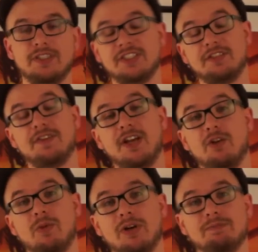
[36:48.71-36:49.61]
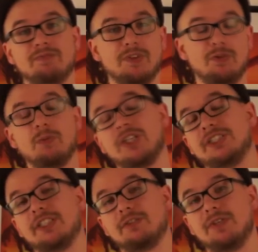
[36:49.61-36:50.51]
Disney fan 01, if you're
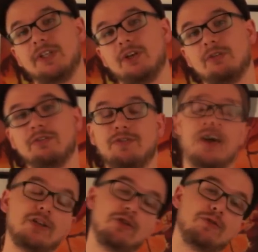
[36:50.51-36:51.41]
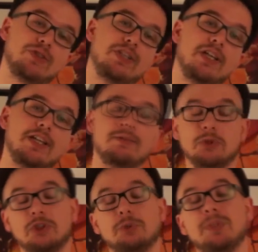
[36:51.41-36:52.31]
watching this video, fuck you for
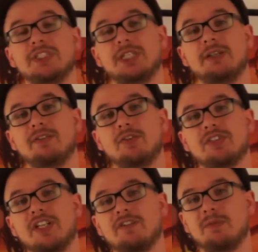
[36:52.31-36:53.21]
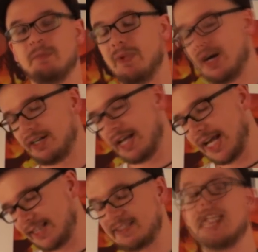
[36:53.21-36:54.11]
stealing. You should be ashamed of yourself. But
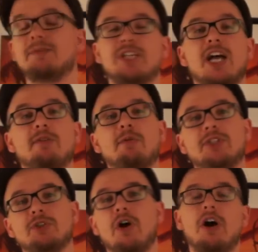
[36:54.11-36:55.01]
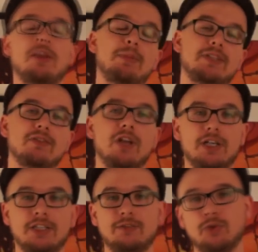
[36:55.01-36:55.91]
at the same time, I wish you all the best of
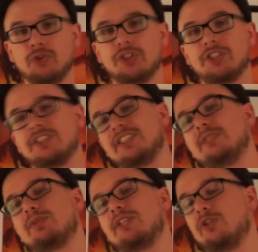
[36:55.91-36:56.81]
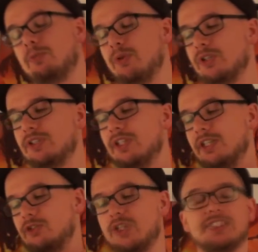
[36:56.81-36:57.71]
luck in the future because it seems like you put
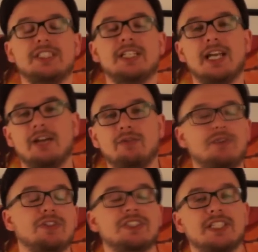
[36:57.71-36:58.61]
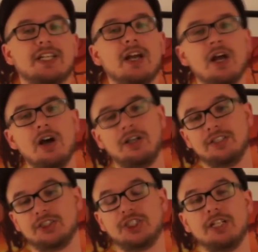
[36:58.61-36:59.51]
the tracing and referencing
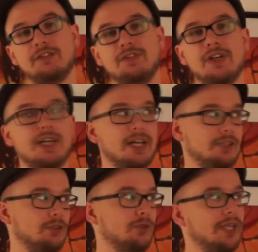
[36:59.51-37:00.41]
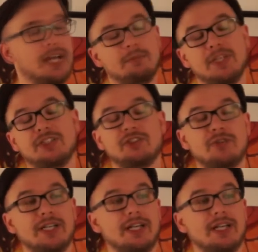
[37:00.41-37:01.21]
on the shelf and you're doing animations